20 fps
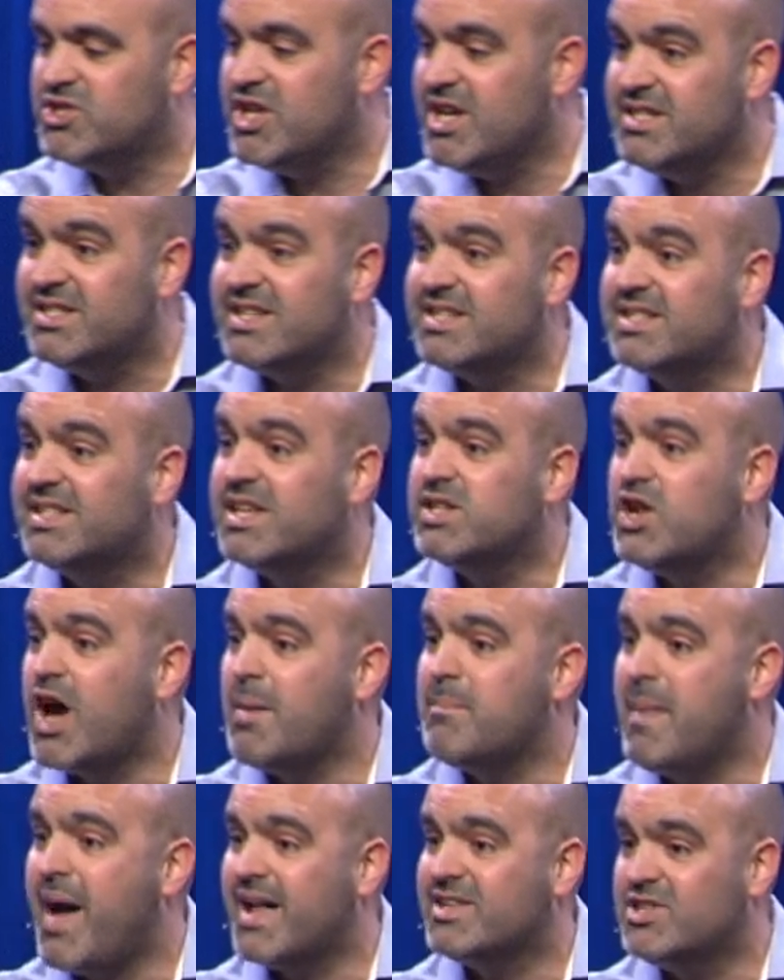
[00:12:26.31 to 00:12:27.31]
Jesus did
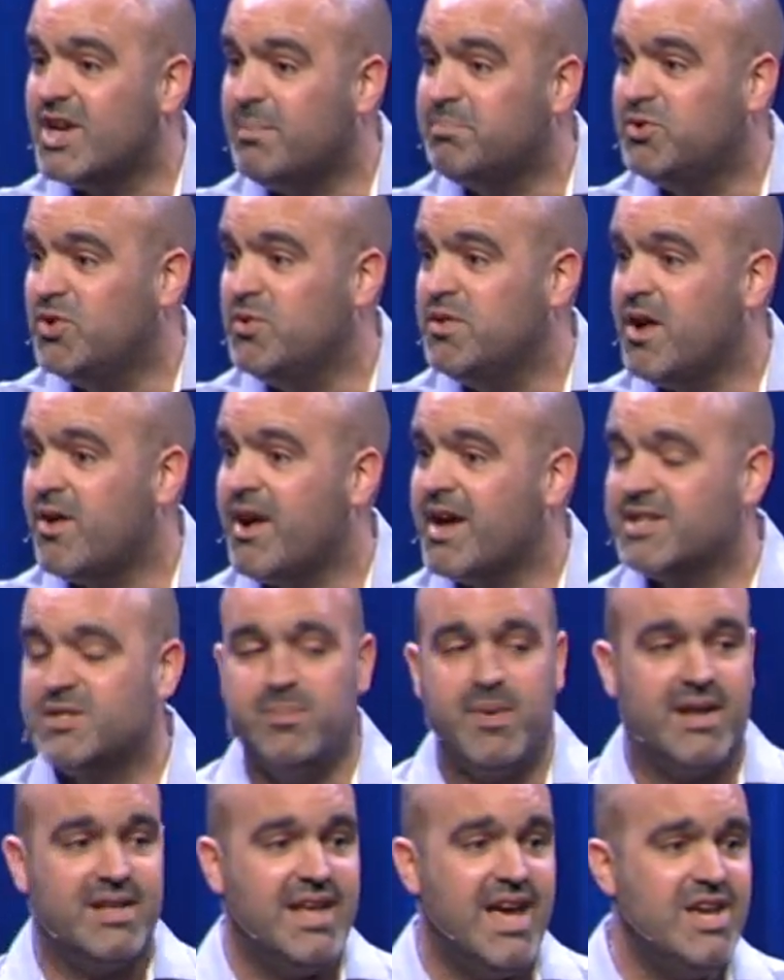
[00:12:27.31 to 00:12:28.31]
not match up to their
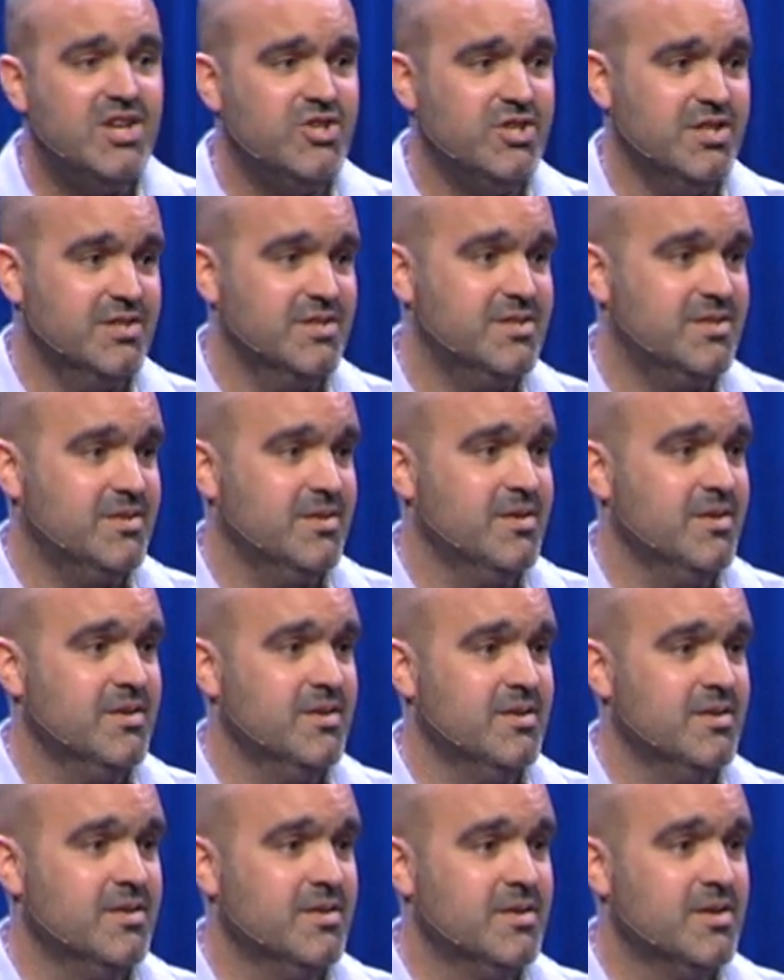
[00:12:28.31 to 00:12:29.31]
expectations.
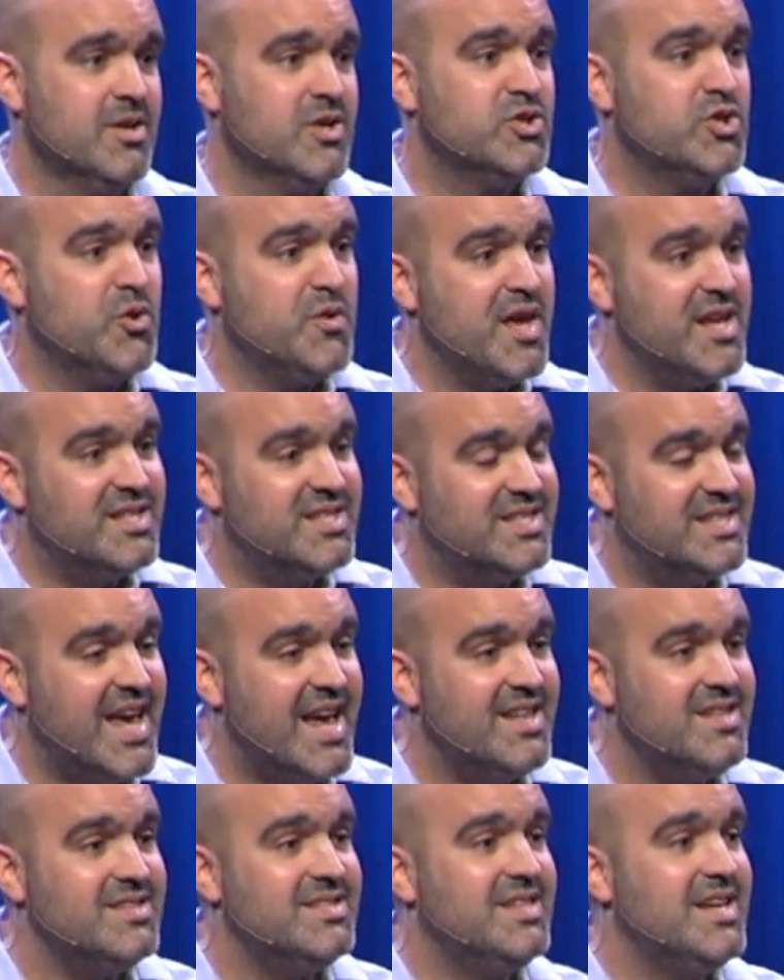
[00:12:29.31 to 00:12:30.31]
So they
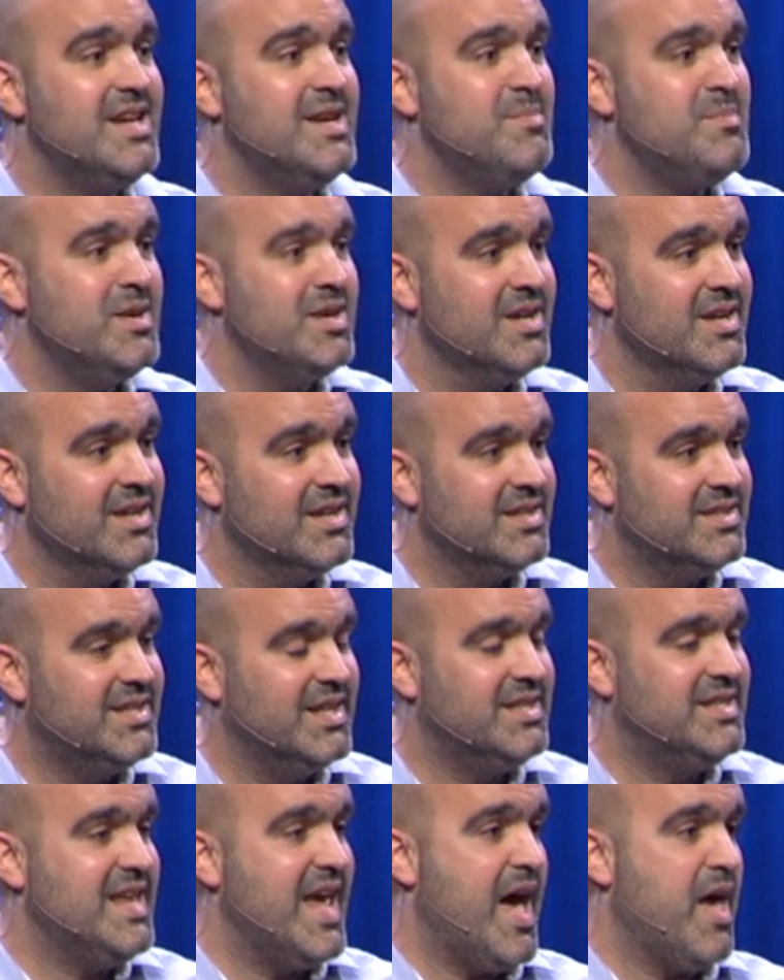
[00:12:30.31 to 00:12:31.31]
sentenced him
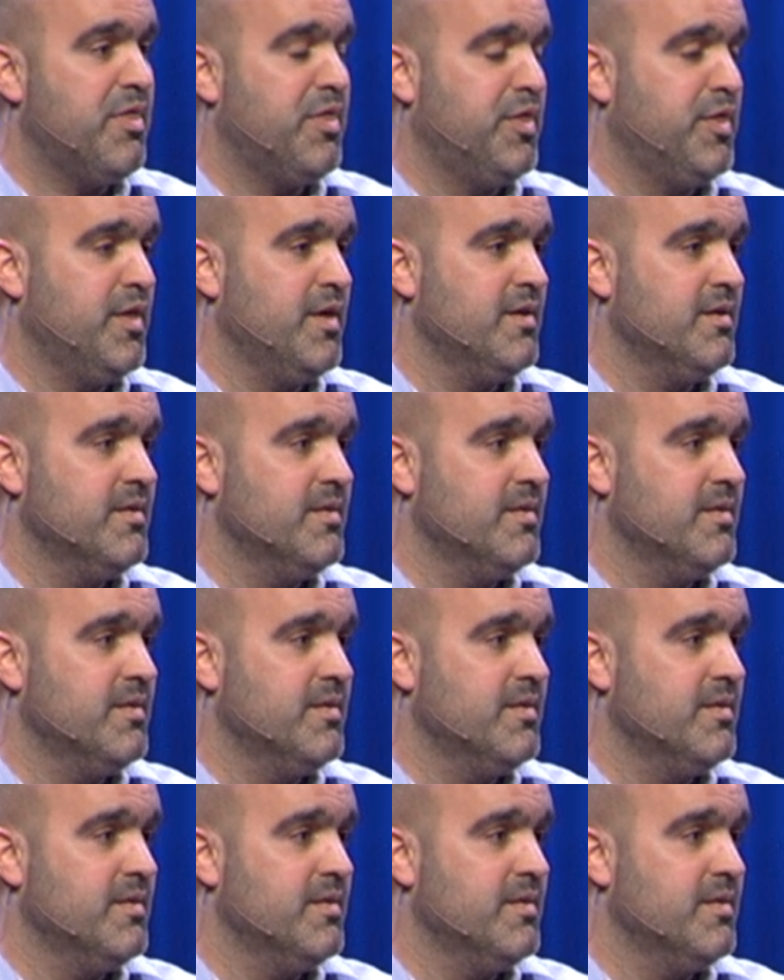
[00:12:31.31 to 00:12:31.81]
to death.